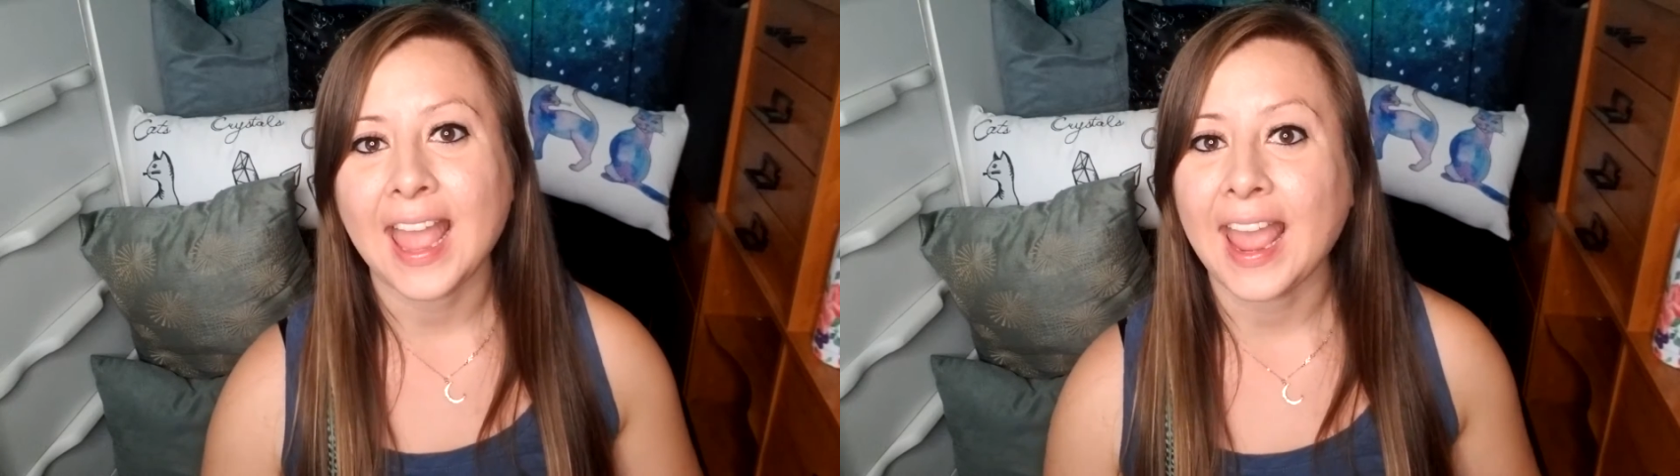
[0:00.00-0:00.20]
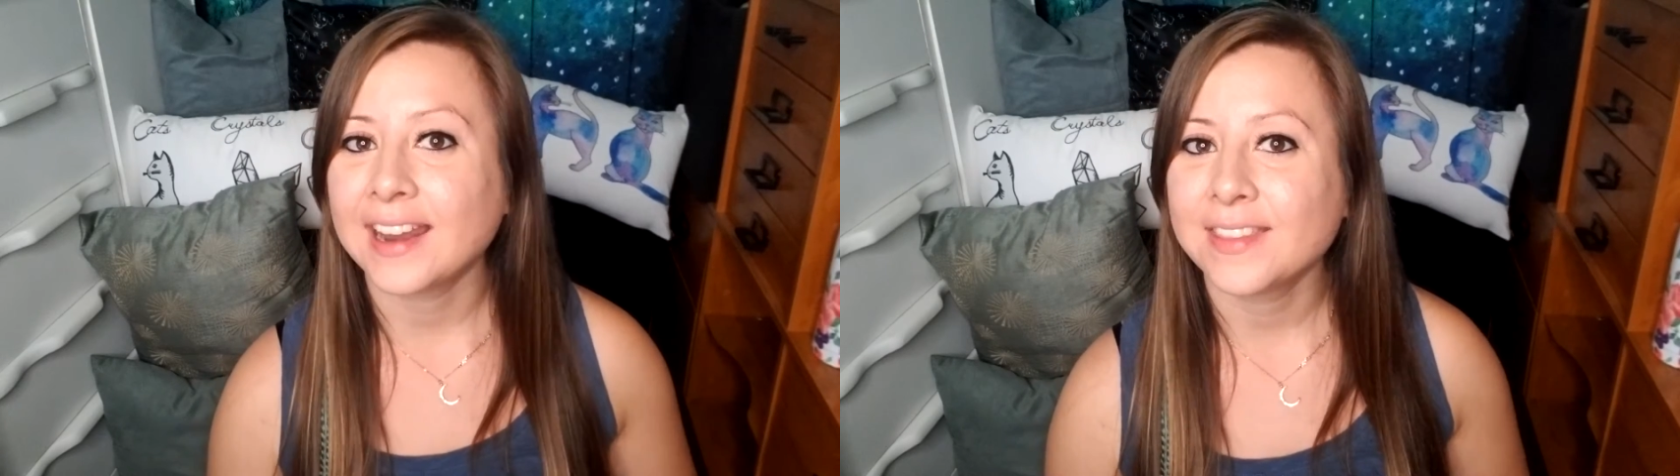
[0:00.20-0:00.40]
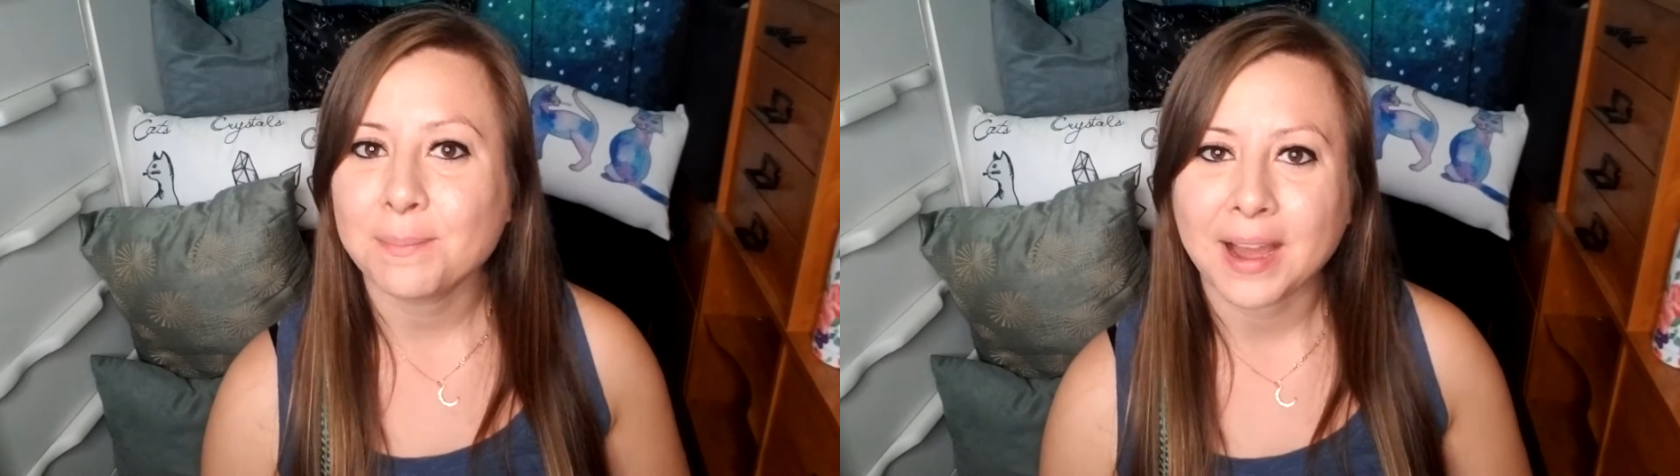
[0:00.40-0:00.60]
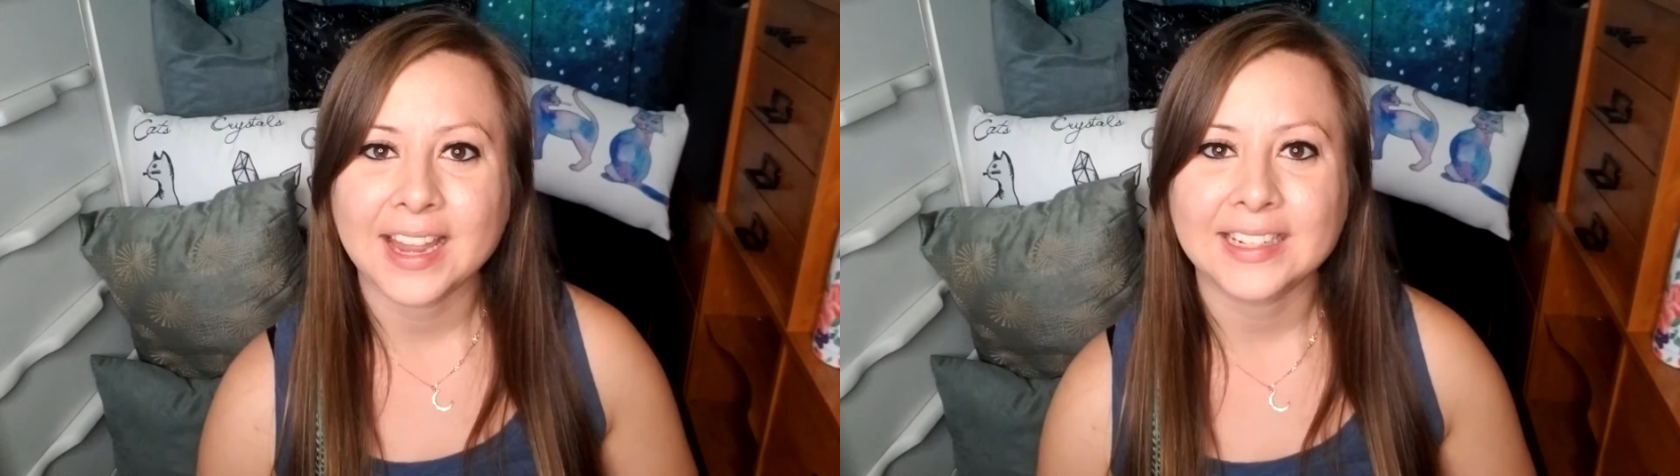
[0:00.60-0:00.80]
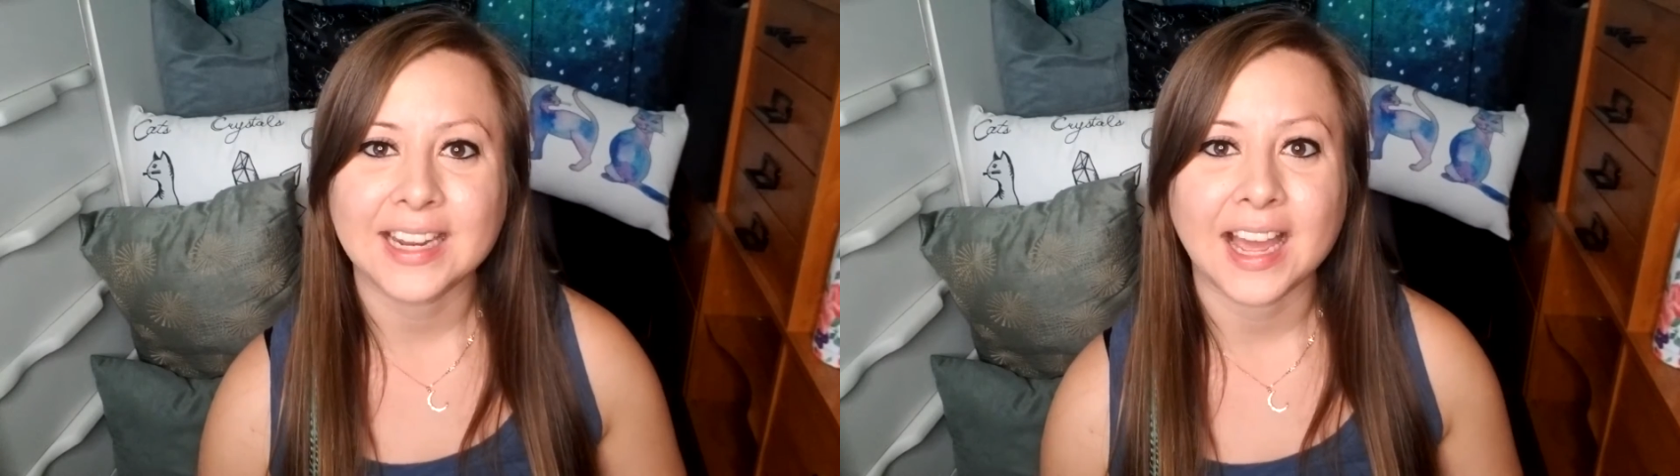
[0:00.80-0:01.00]
and the
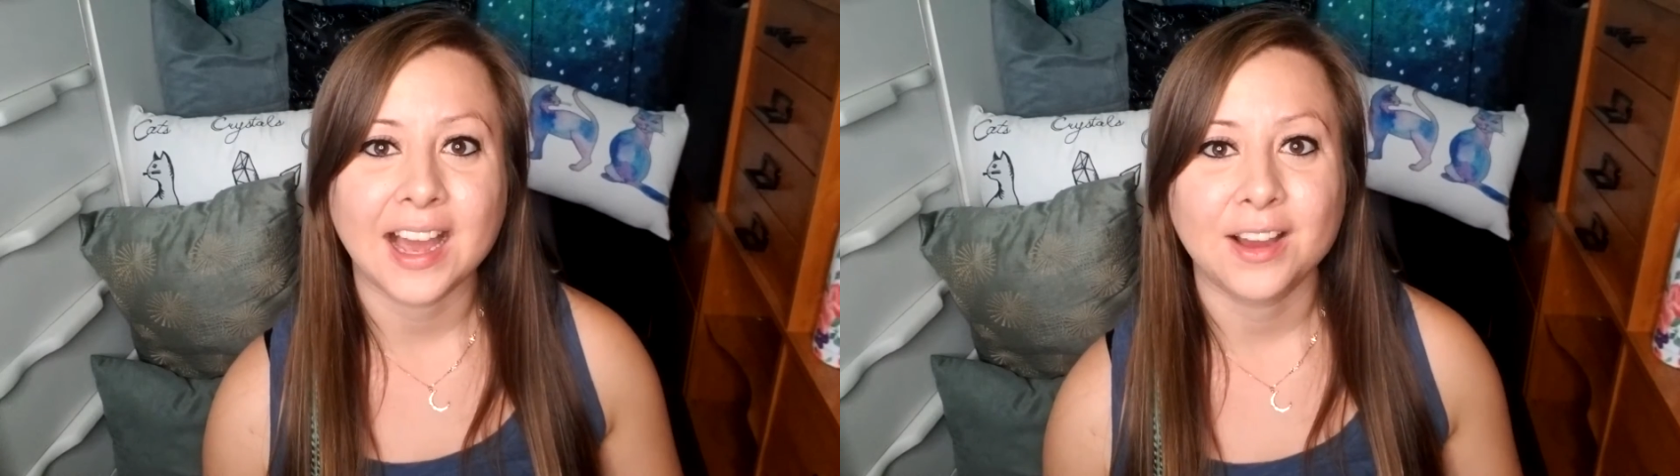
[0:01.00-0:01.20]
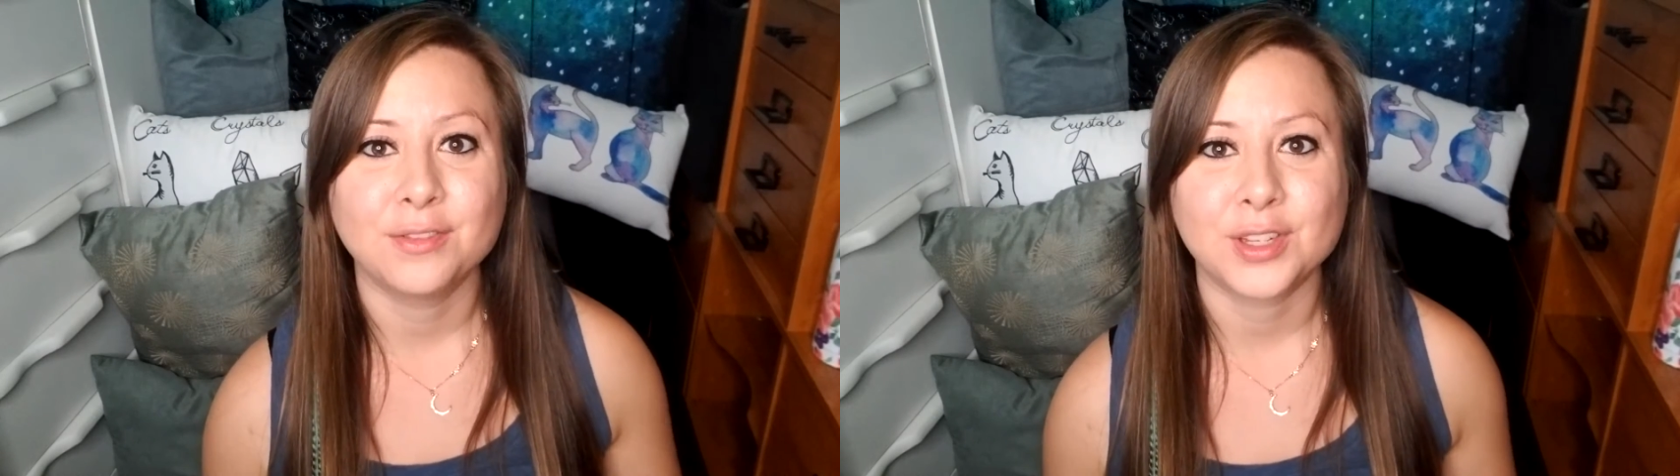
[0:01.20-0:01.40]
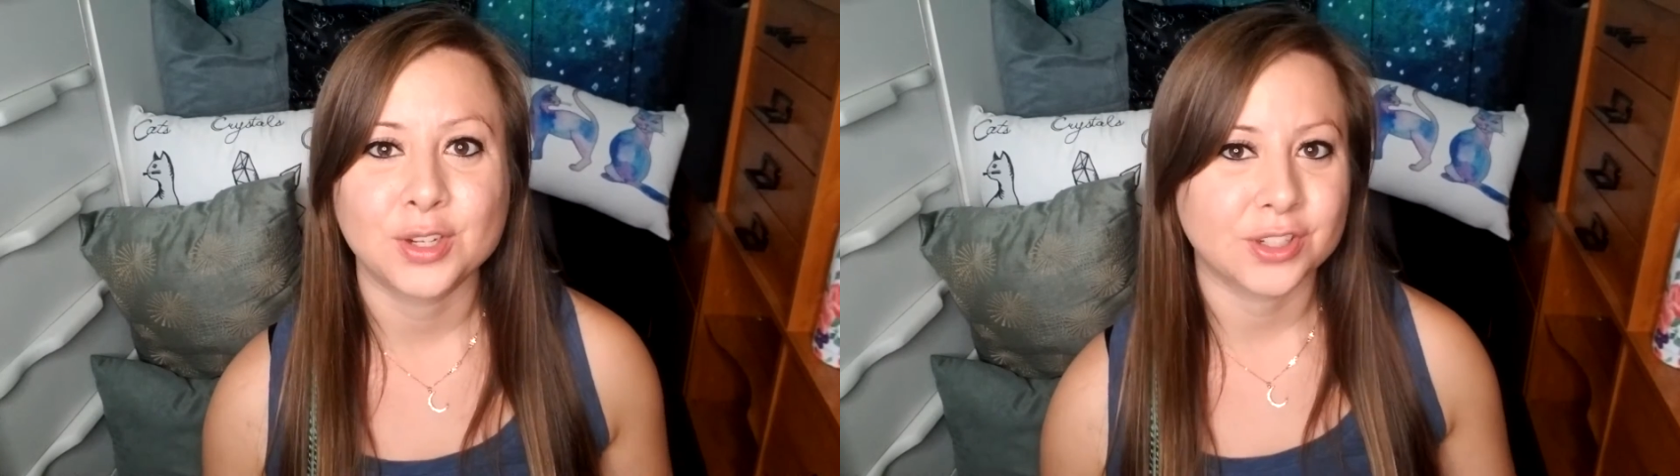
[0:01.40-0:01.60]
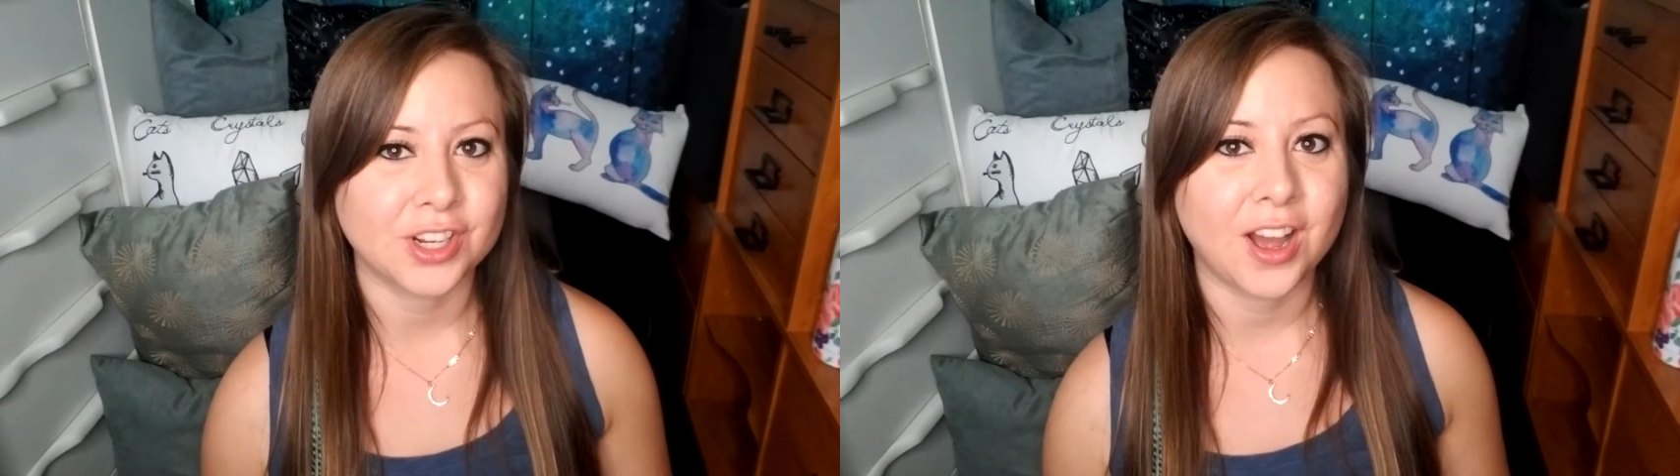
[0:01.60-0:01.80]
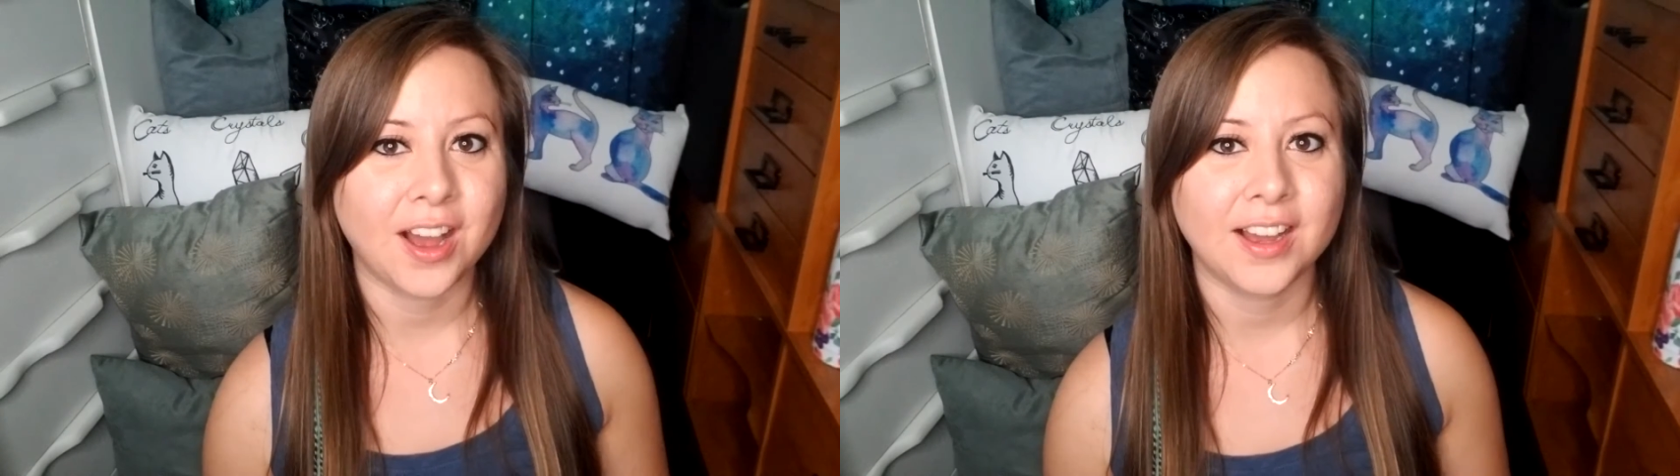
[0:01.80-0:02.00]
mind of your
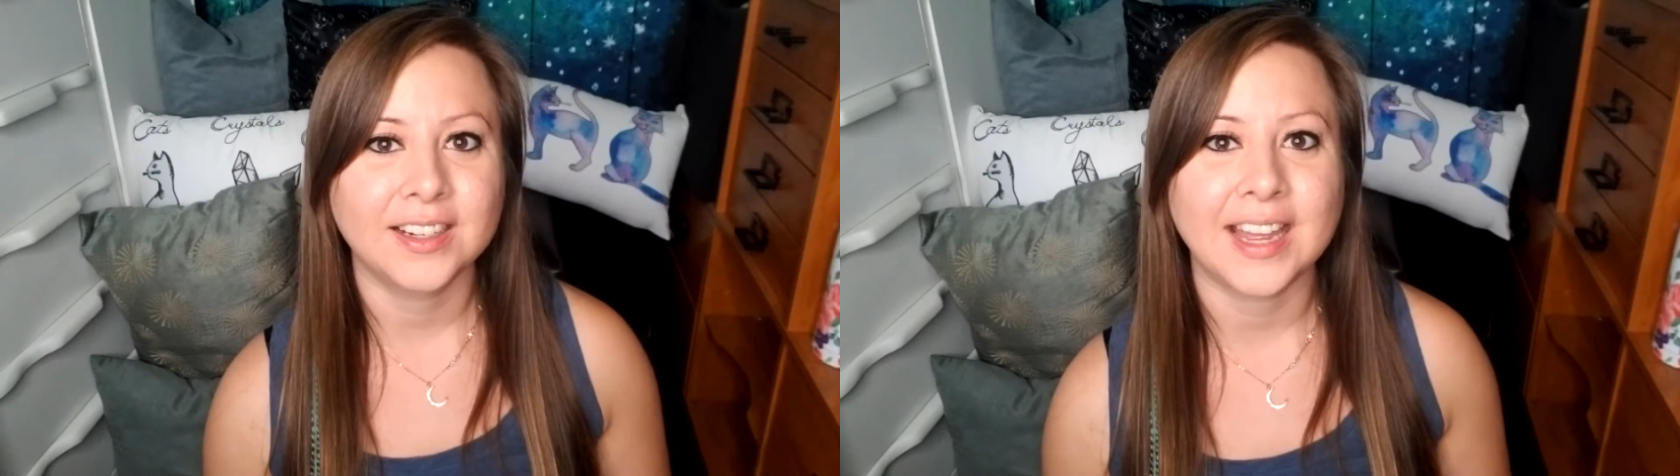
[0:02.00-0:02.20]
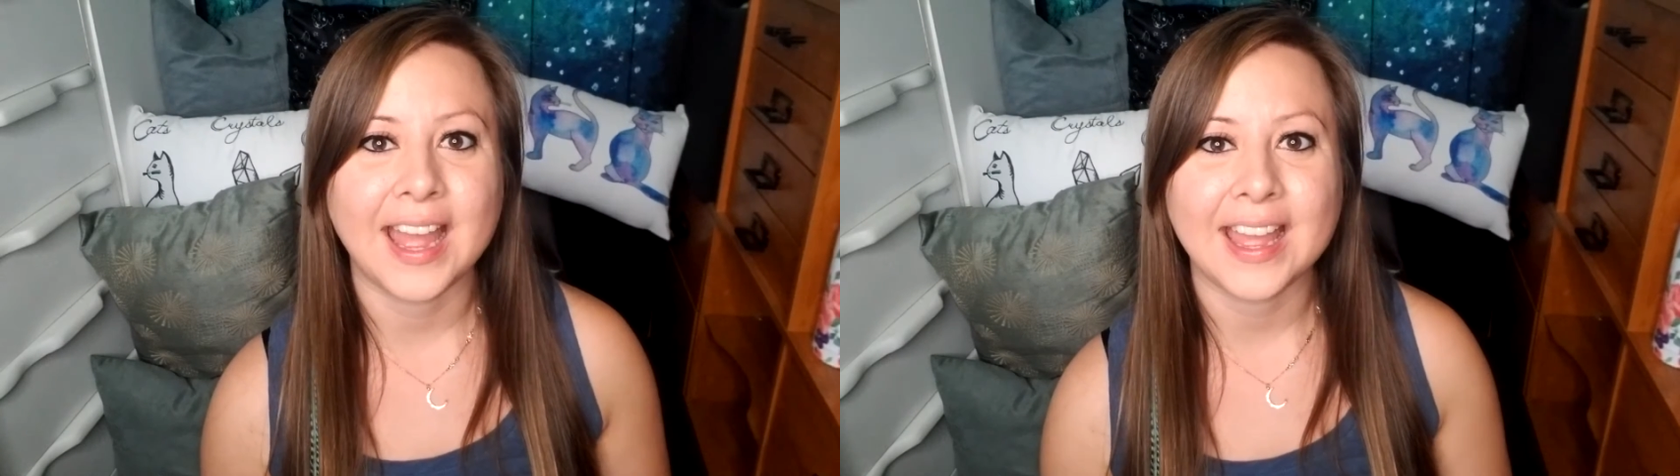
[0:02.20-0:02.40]
dog.